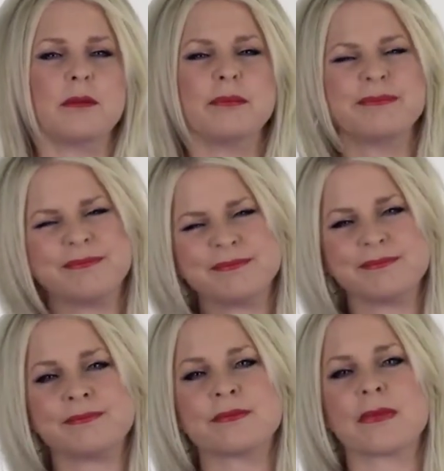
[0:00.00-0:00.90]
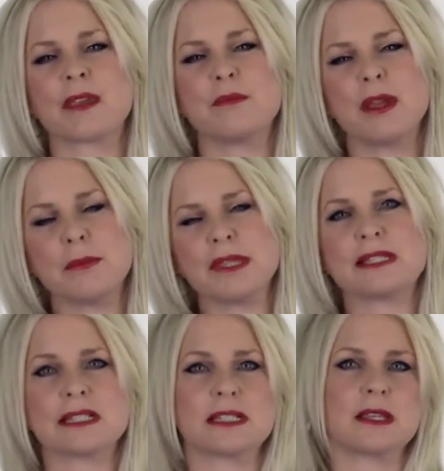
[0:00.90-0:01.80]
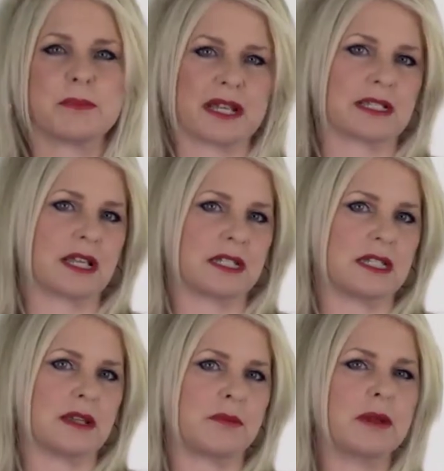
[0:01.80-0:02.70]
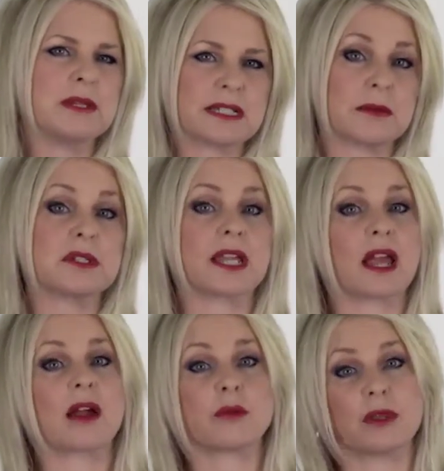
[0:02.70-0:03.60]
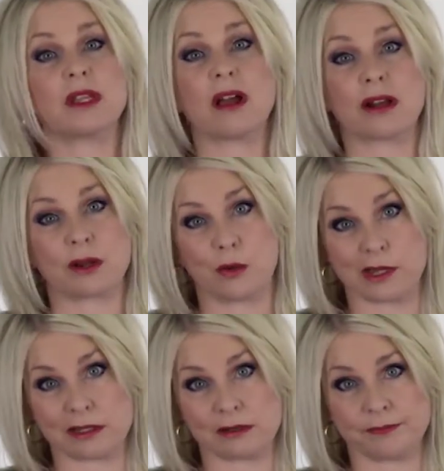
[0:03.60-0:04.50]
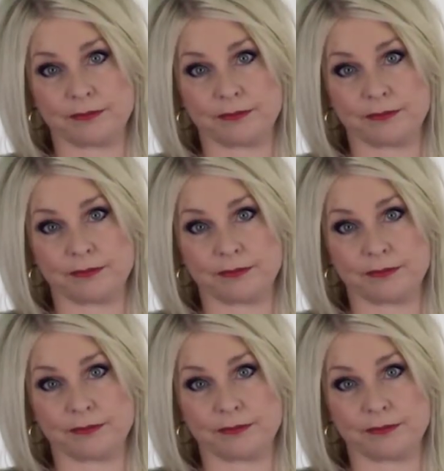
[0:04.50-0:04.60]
Maybe this isn't the best idea. Maybe someday I really ought to quit.